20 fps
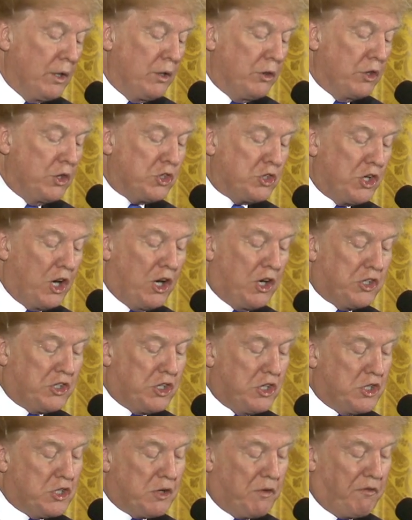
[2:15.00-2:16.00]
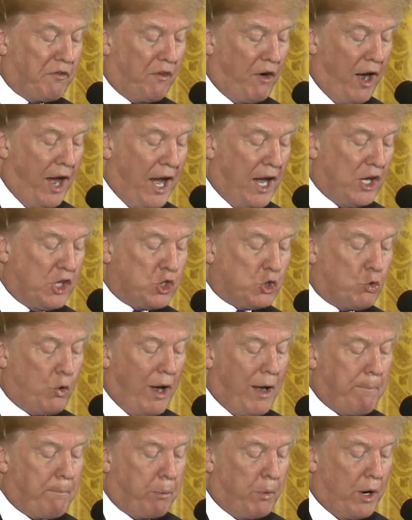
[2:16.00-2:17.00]
The citizens of France,
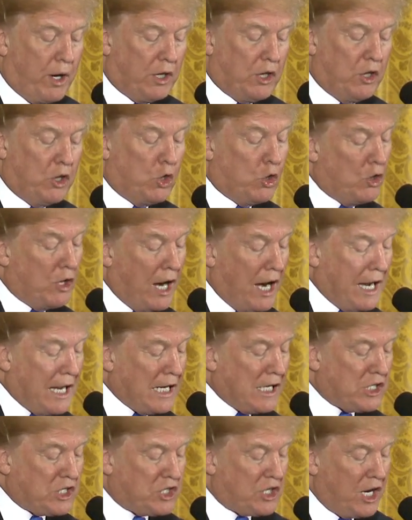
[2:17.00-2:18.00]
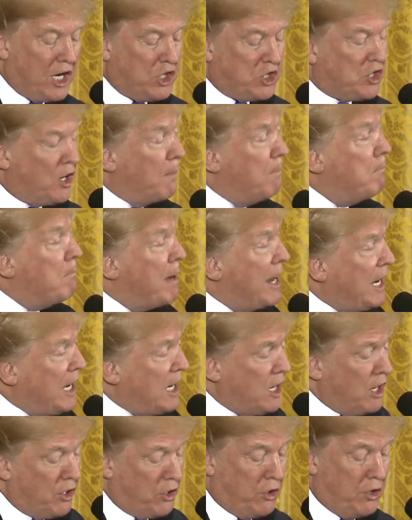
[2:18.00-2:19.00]
Great Britain, the United States, and
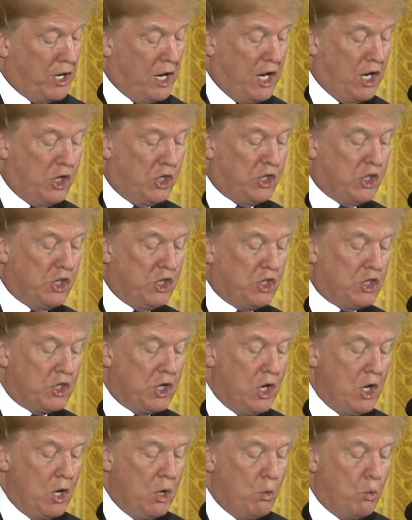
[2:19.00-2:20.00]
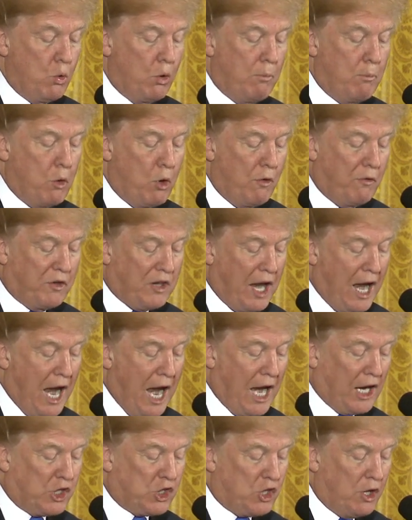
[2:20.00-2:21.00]
many other nations were moved to
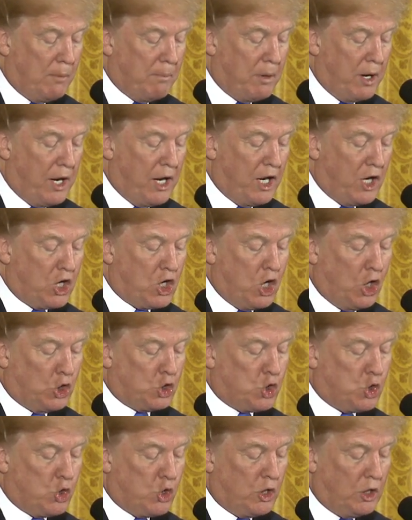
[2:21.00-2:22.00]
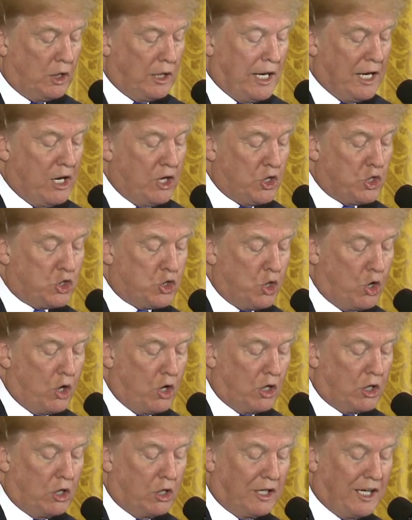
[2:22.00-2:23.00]
action by a cultural and
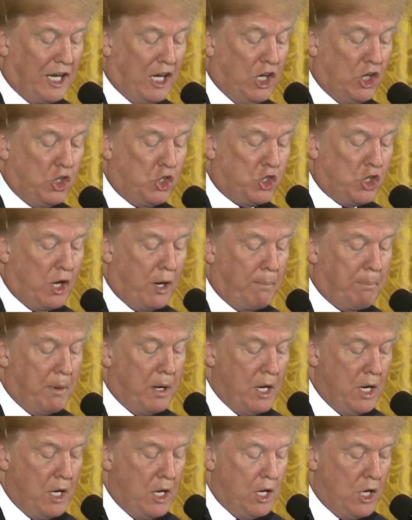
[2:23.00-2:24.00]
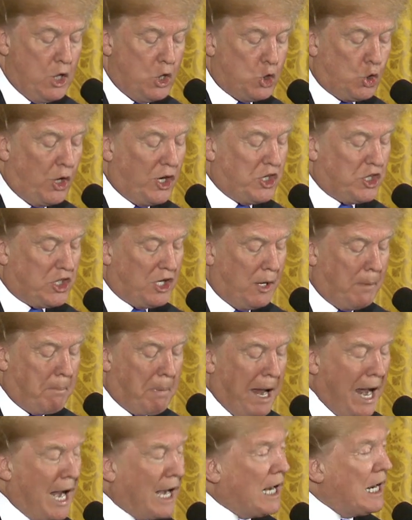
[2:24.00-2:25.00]
historical kinship tracing
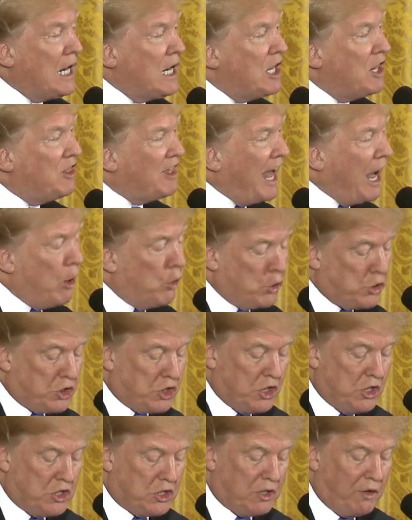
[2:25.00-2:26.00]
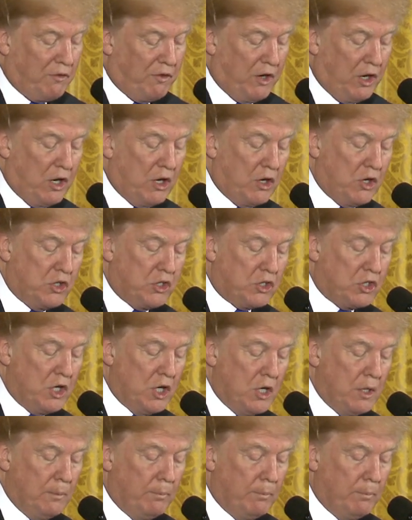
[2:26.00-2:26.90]
back thousands of years